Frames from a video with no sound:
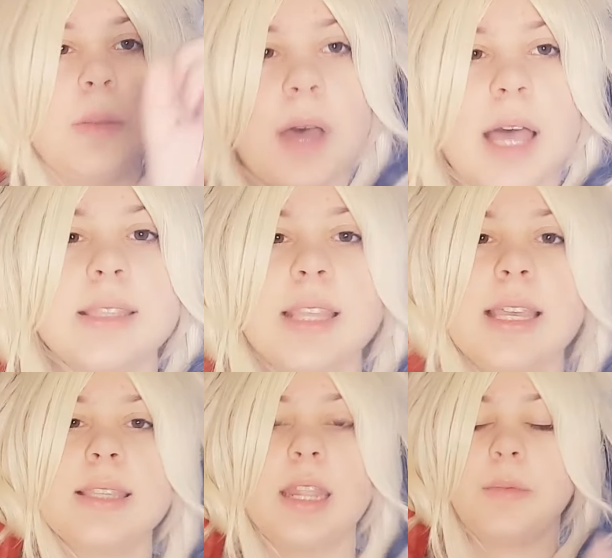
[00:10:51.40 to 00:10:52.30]
pause
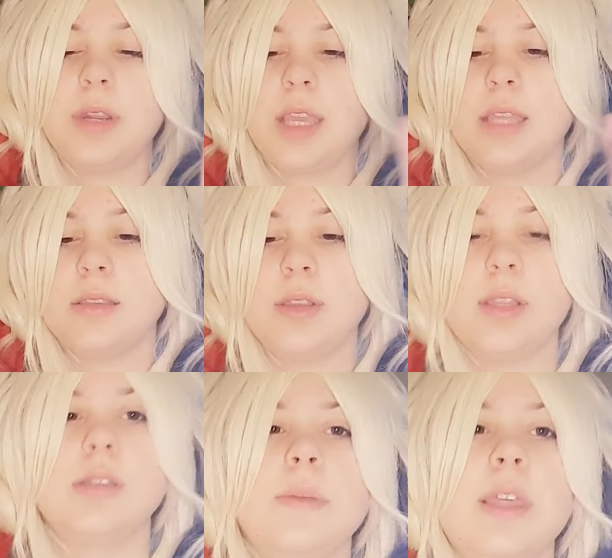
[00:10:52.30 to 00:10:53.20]
this and I'm gonna get into
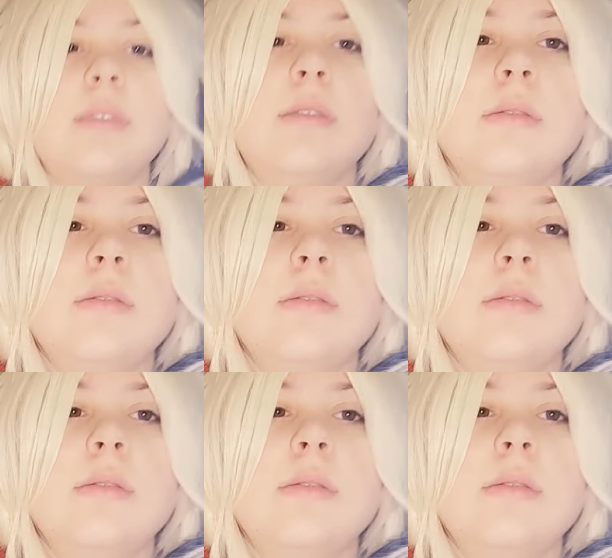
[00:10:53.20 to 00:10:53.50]
Elizabeth.